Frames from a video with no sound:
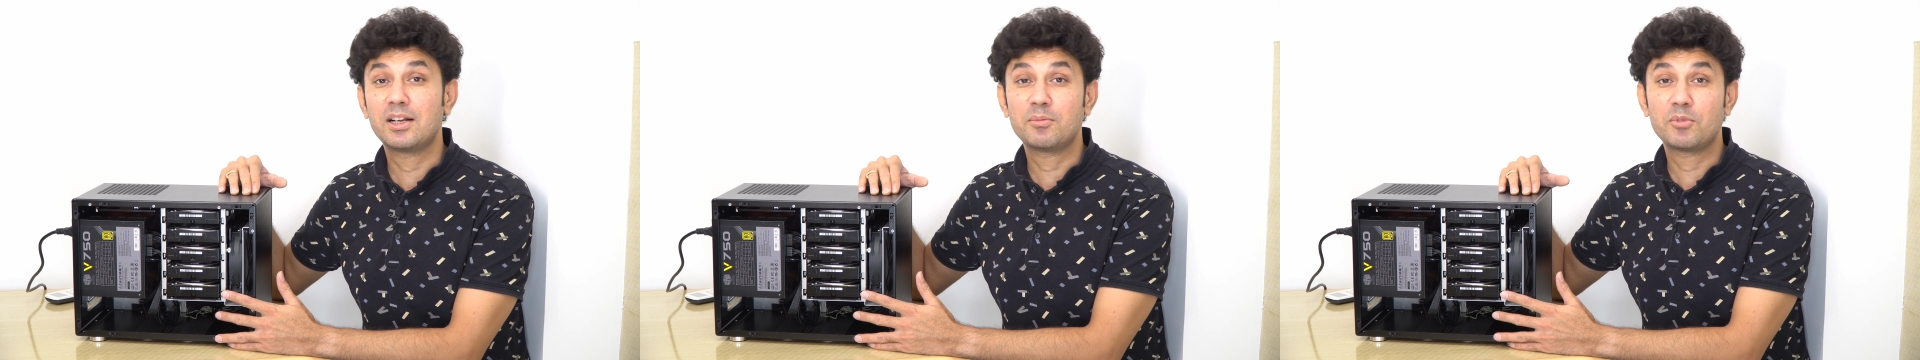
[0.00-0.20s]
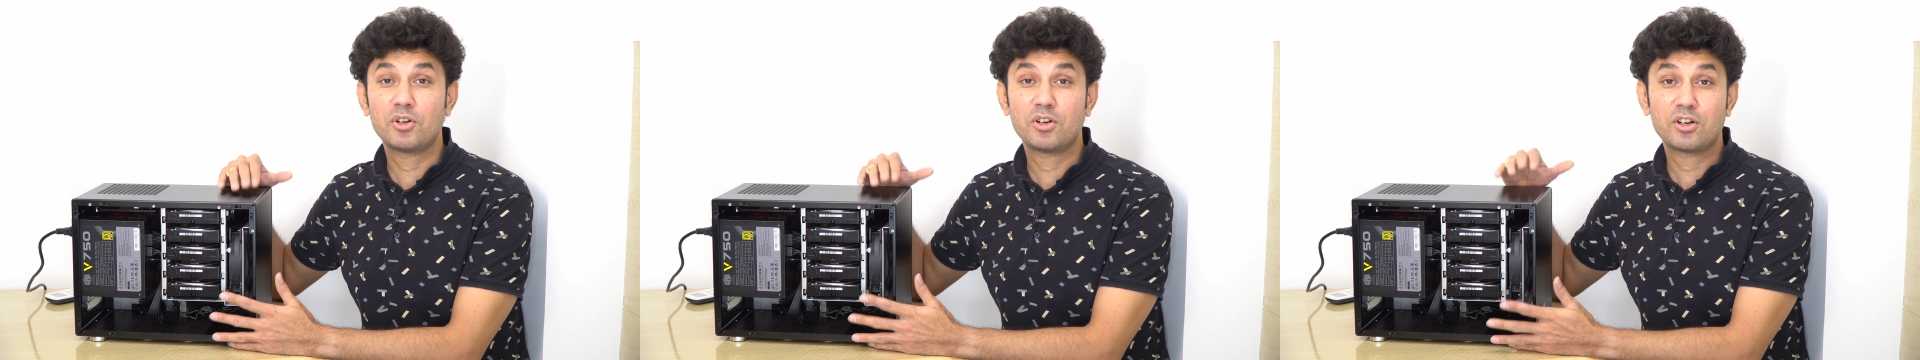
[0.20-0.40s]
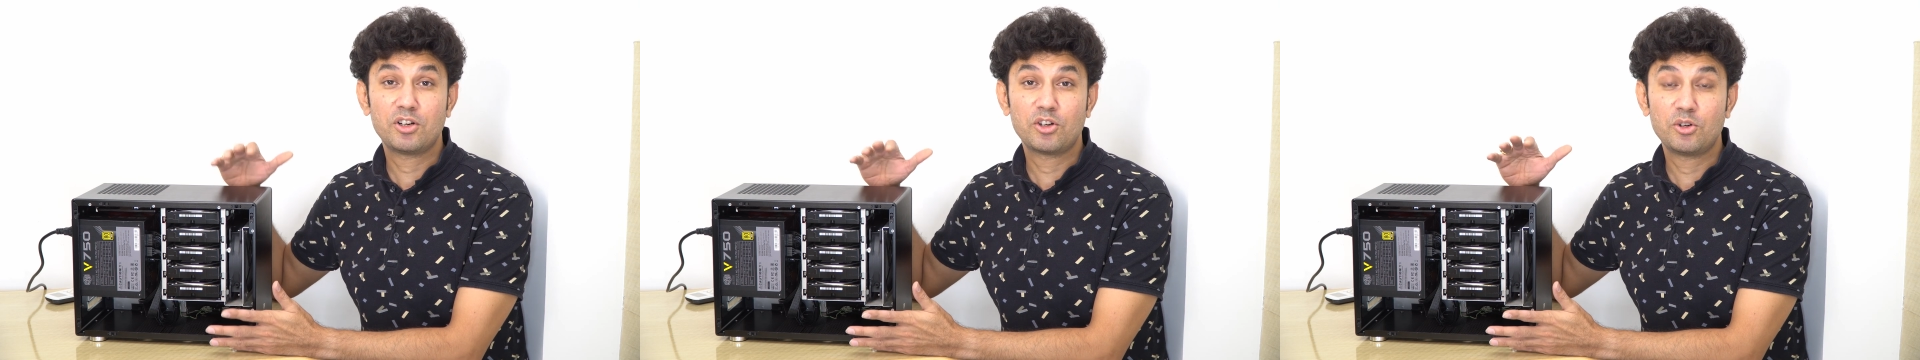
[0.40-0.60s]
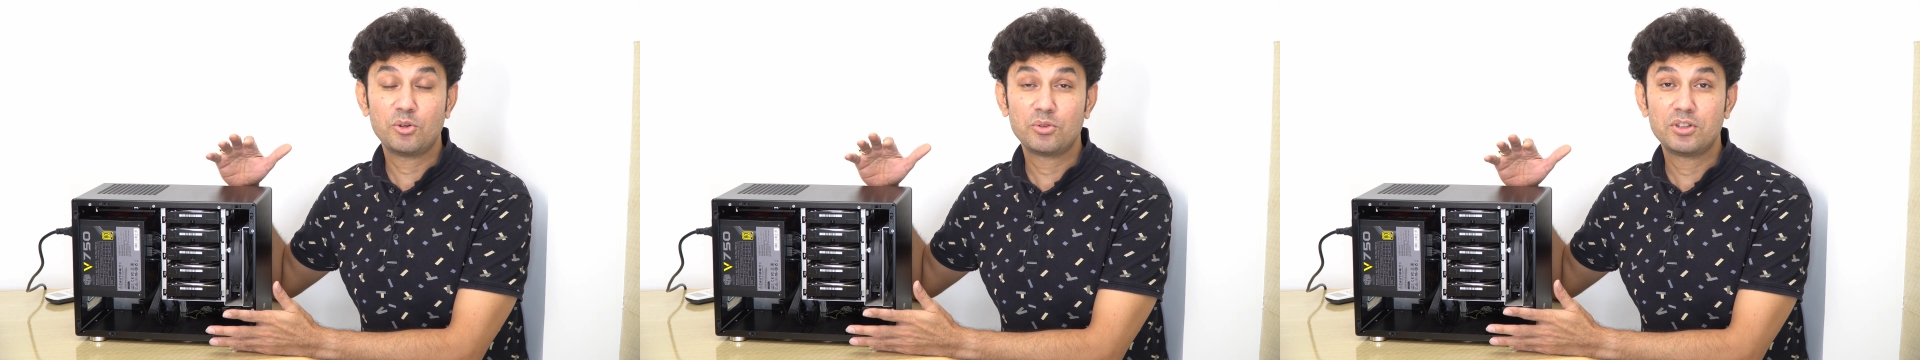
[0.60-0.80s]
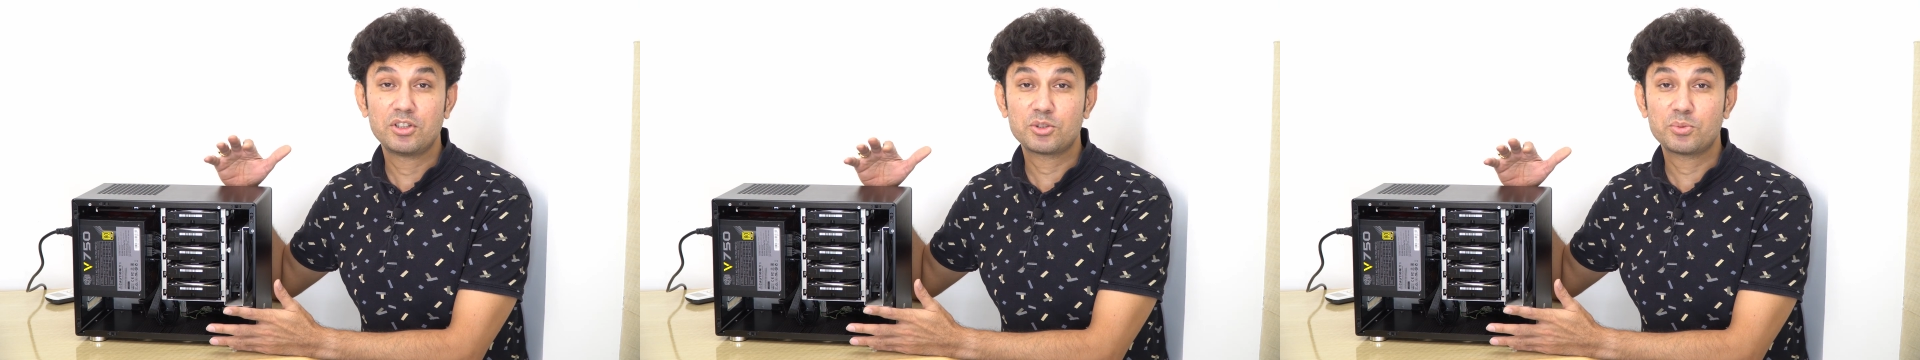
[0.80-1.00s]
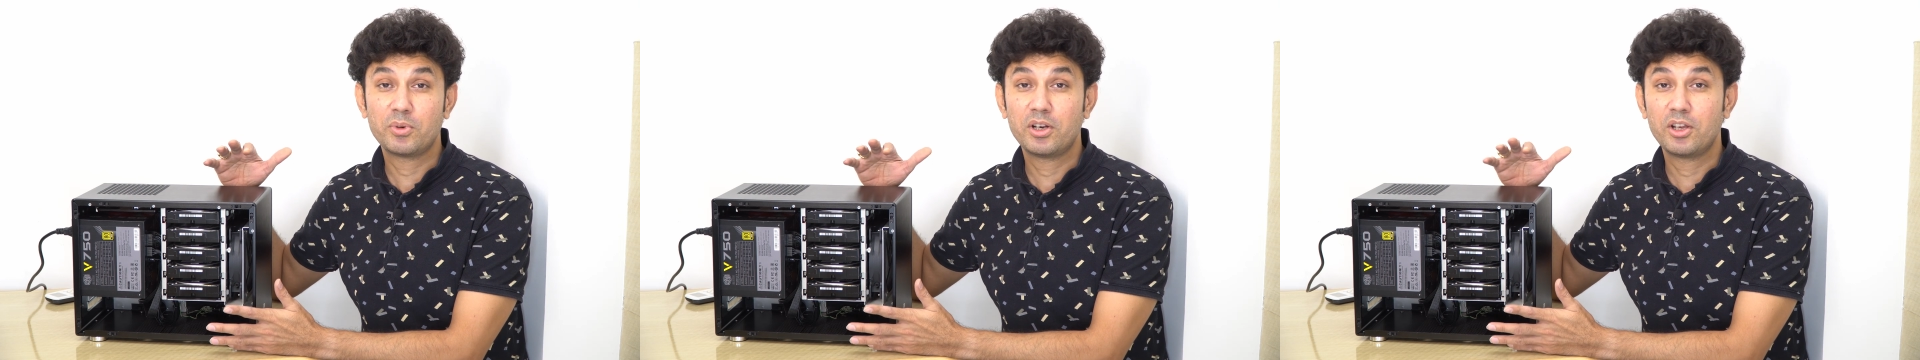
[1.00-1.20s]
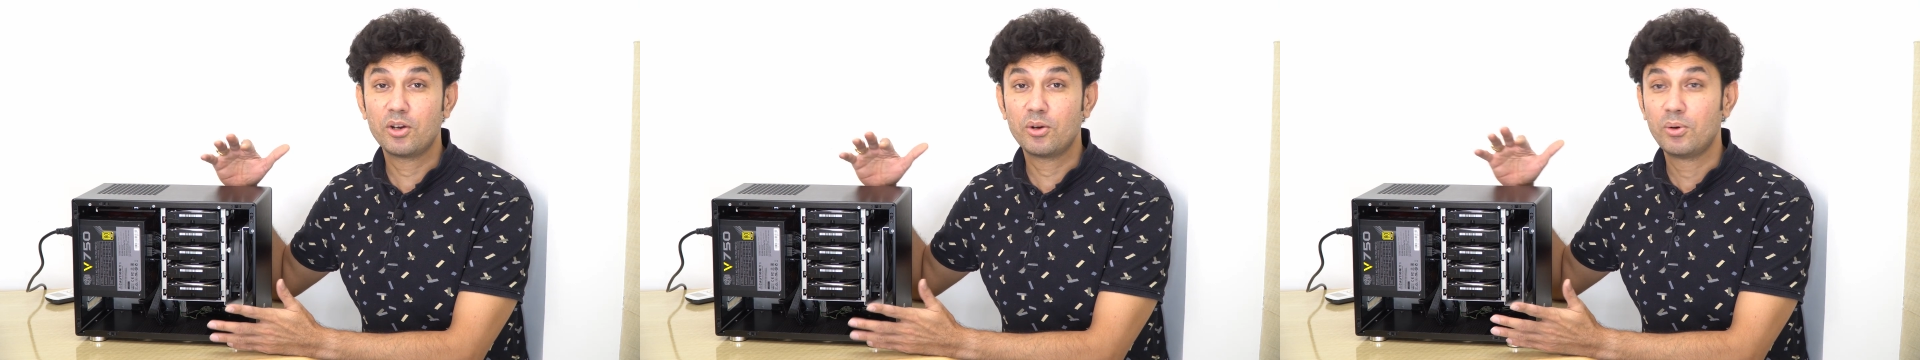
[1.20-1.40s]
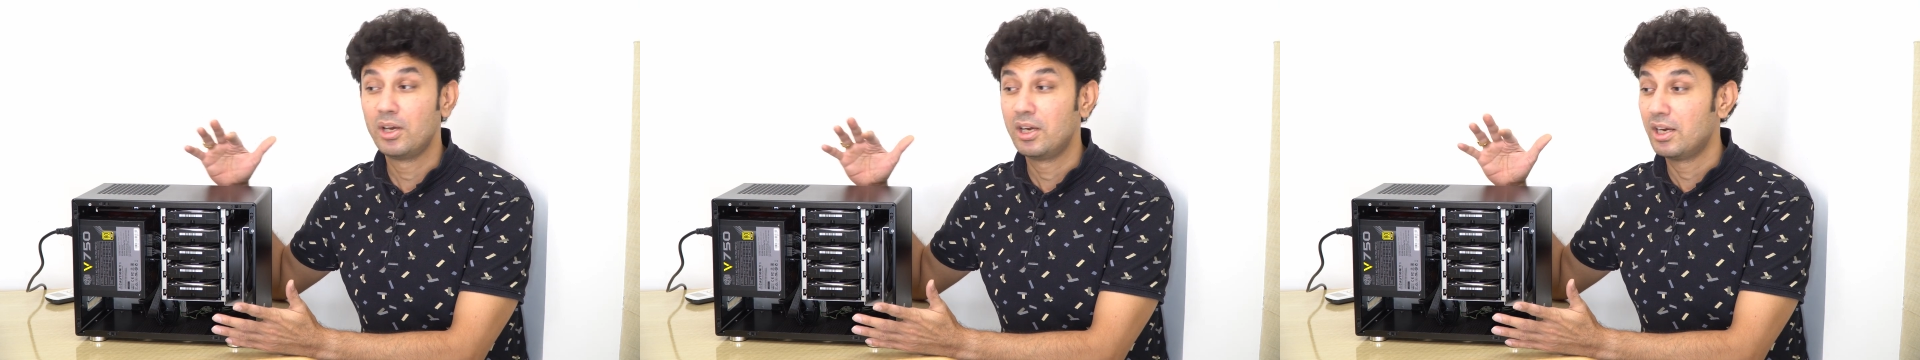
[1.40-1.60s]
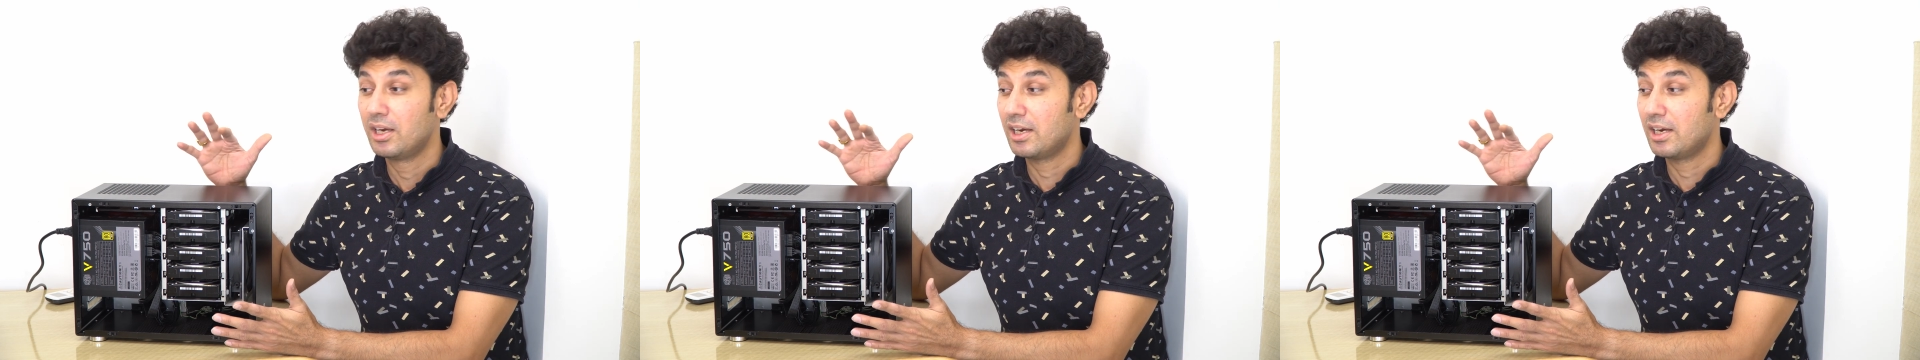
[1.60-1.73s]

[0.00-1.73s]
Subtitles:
I'm going to conclude this video,